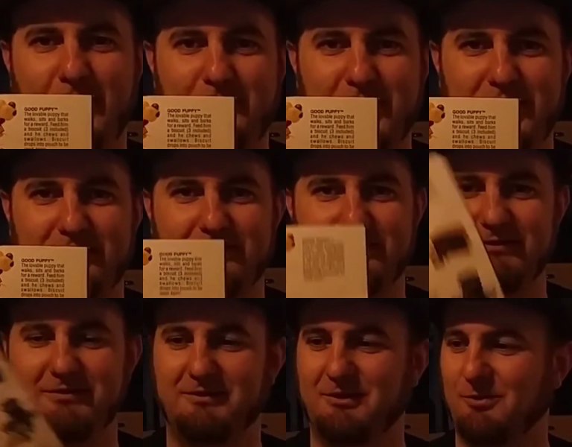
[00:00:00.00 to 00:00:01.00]
Puppy.
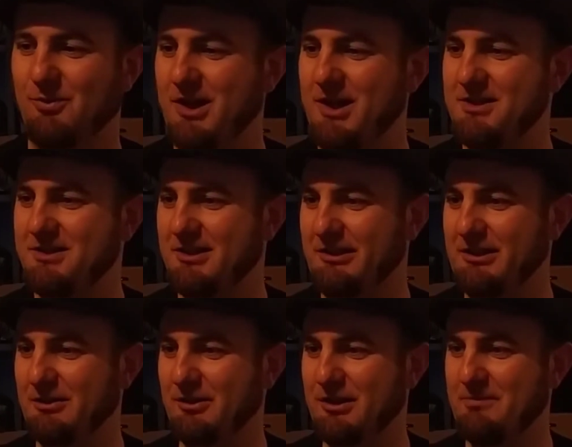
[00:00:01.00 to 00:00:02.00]
What is
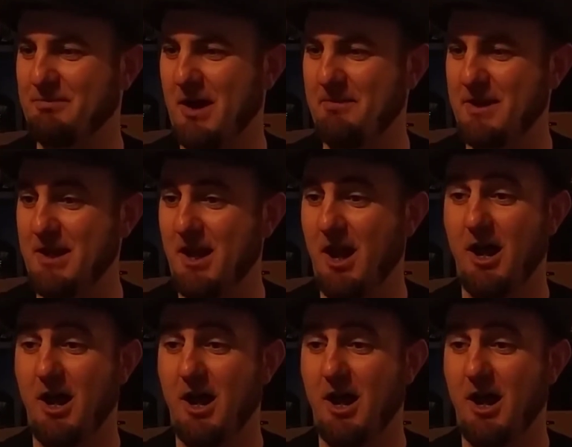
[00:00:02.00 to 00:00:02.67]
Coleco Good Puppy?